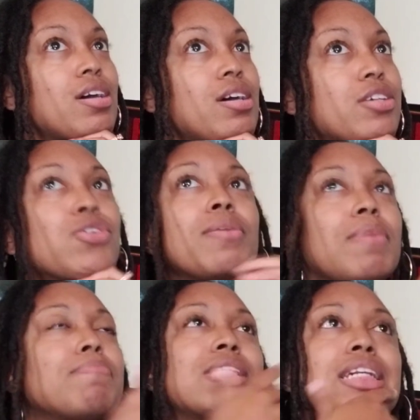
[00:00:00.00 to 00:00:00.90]
So
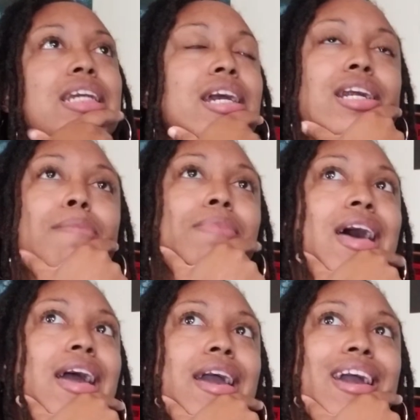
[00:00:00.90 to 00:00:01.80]
I'm sitting here and I'm
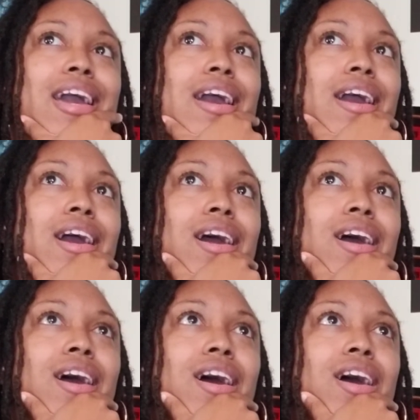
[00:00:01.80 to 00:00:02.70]
like,
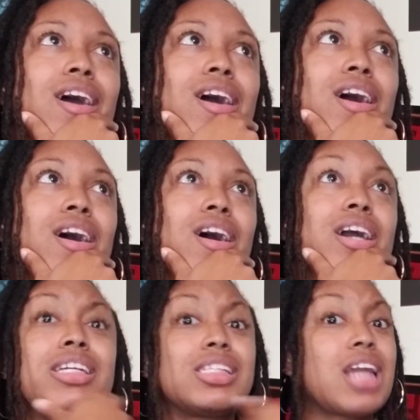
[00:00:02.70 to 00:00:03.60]

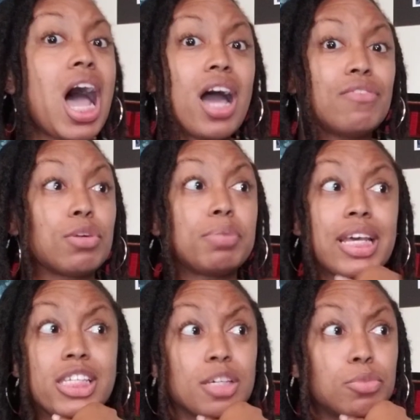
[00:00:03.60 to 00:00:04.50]
He's not
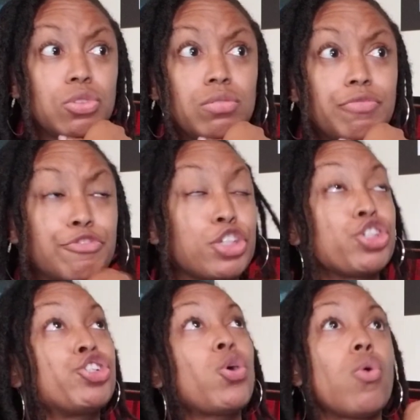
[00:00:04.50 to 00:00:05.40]
replaceable for
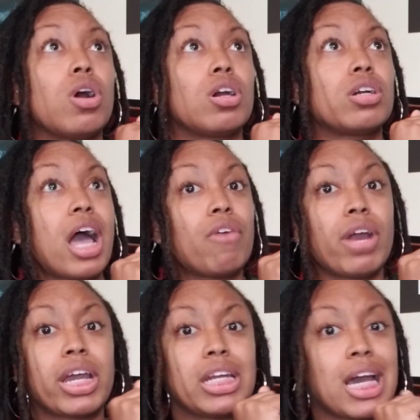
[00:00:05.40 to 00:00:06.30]
sure. I
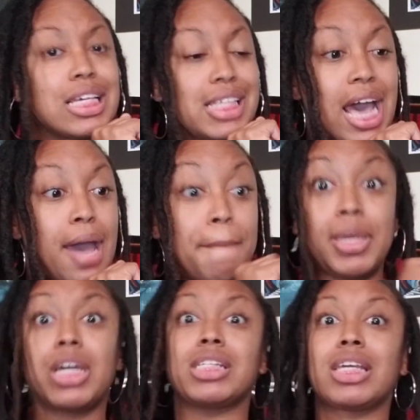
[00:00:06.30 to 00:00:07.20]
recognize that
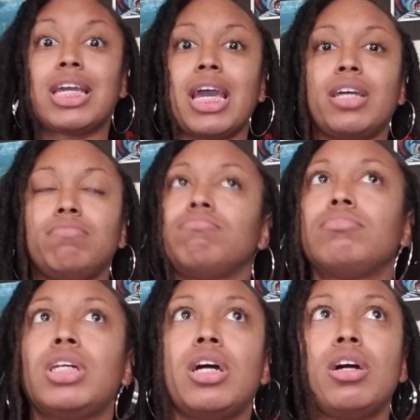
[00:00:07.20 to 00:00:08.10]
because, again,
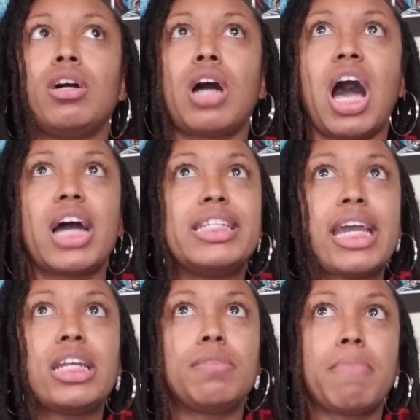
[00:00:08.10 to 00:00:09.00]
I
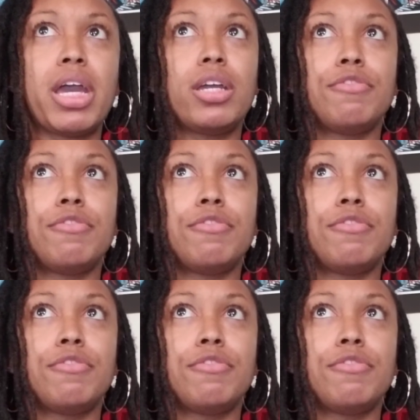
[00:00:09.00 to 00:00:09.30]
dated men